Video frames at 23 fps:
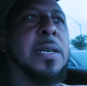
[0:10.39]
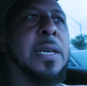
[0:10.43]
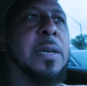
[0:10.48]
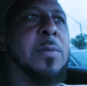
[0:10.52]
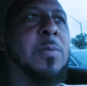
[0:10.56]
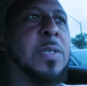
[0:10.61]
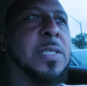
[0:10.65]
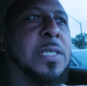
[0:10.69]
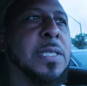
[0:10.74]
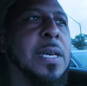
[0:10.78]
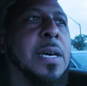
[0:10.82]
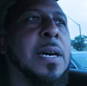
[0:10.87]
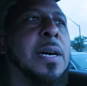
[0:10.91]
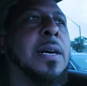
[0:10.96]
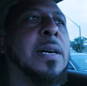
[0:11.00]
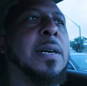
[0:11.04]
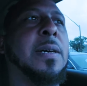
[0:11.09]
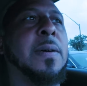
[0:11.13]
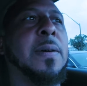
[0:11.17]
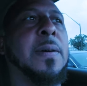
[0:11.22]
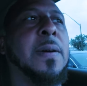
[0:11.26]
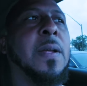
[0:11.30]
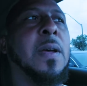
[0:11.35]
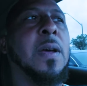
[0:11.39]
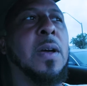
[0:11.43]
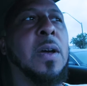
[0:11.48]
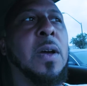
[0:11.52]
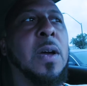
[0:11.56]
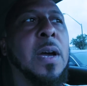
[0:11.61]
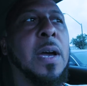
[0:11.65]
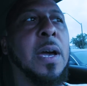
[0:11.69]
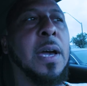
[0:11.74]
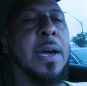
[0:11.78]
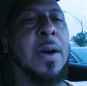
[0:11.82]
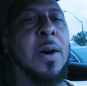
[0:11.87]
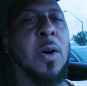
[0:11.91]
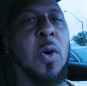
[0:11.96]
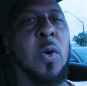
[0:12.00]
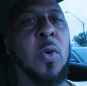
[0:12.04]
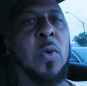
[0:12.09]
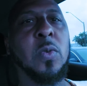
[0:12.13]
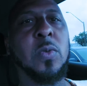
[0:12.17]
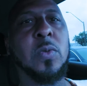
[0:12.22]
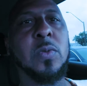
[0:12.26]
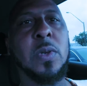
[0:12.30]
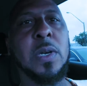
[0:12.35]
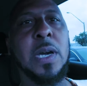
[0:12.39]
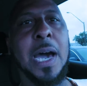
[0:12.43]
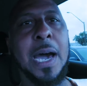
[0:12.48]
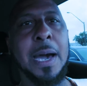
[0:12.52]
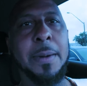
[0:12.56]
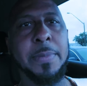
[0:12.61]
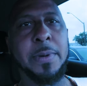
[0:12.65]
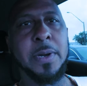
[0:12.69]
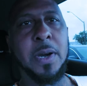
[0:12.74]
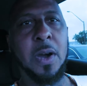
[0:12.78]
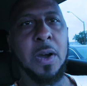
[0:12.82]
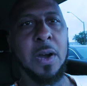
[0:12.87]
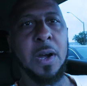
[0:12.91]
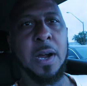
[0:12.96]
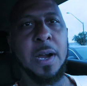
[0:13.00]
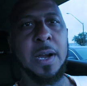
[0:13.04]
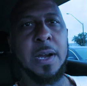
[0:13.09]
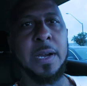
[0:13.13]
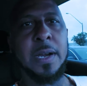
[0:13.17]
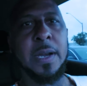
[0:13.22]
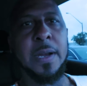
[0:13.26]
It was a old cop car,